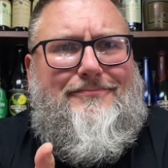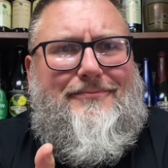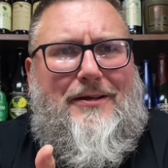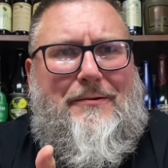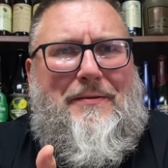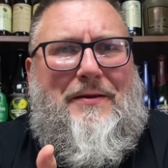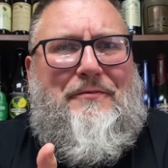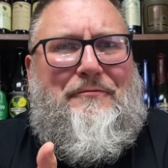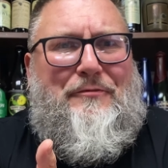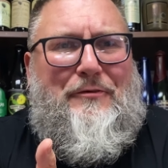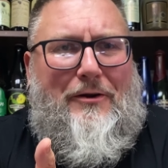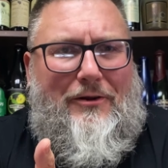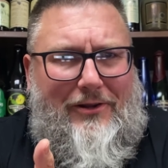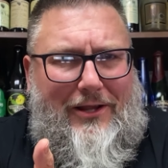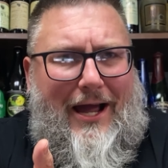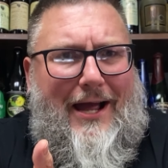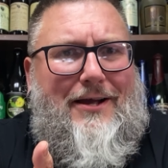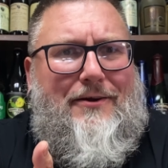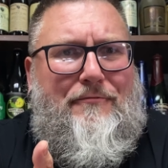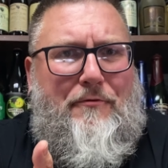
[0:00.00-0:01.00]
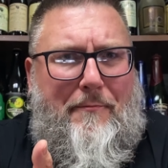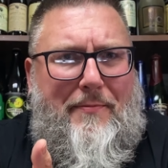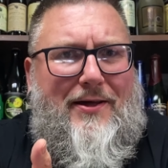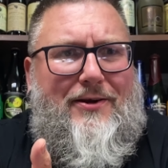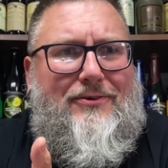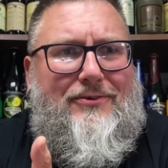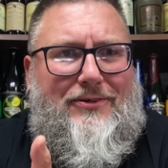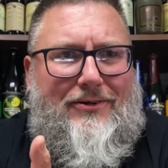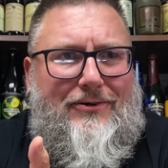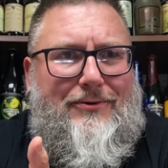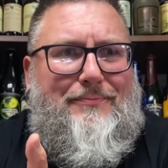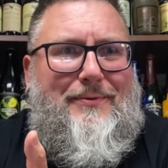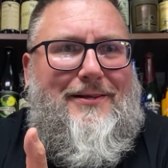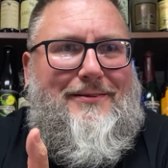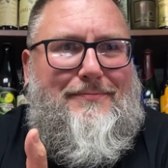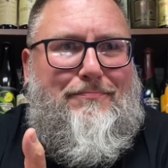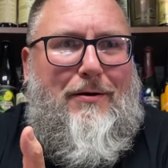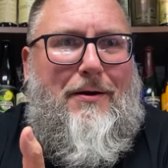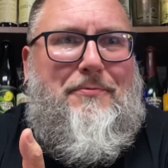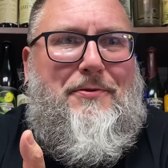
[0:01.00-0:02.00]
I mean, for the lack of a better term,
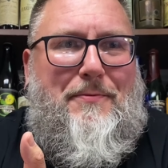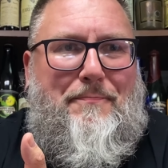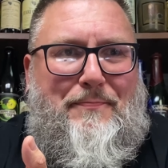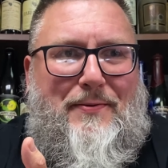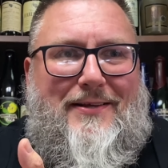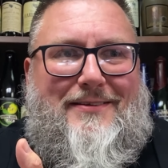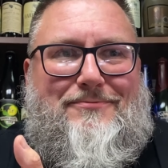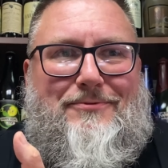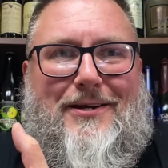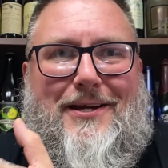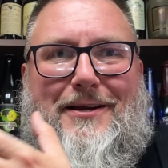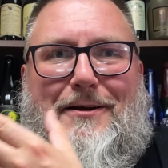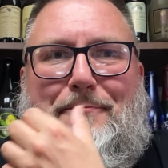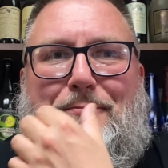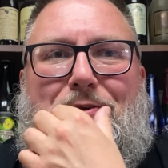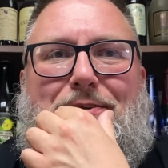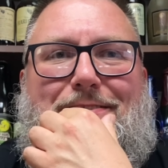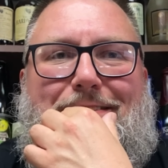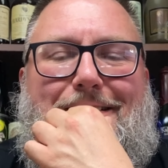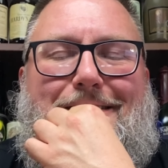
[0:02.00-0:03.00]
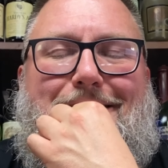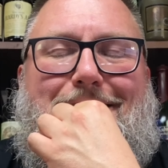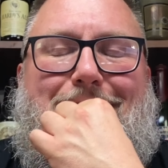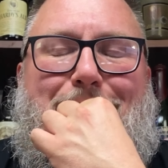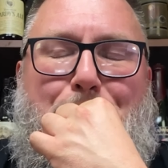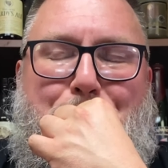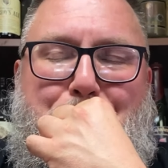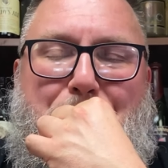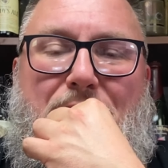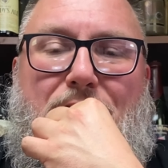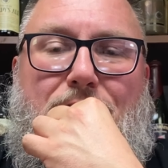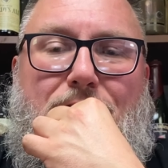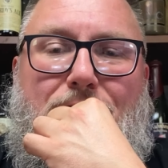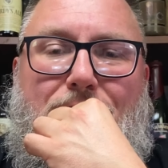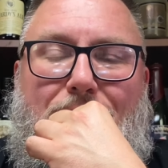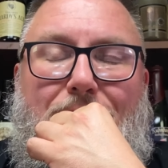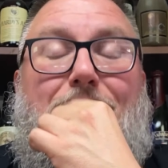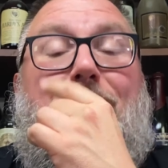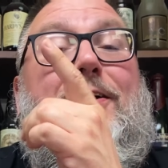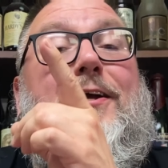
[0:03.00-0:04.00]
that's probably the best way I could put it. Is they get
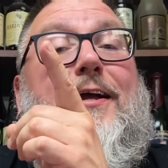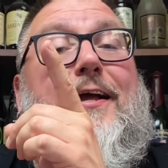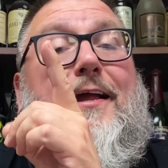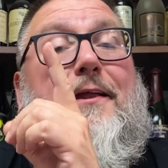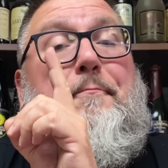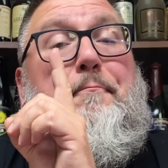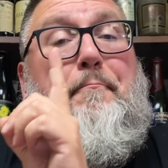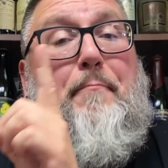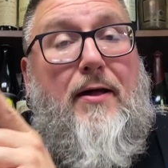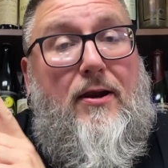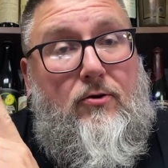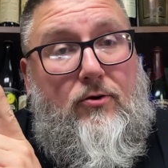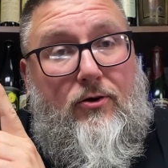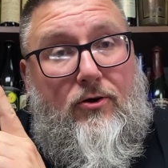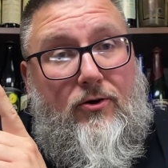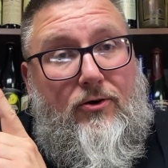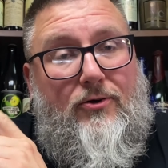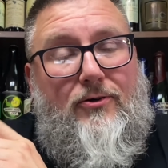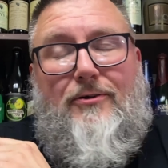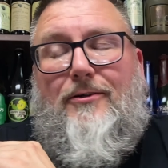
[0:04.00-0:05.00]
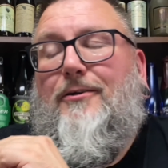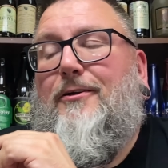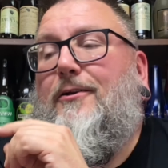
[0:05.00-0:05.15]
better and better.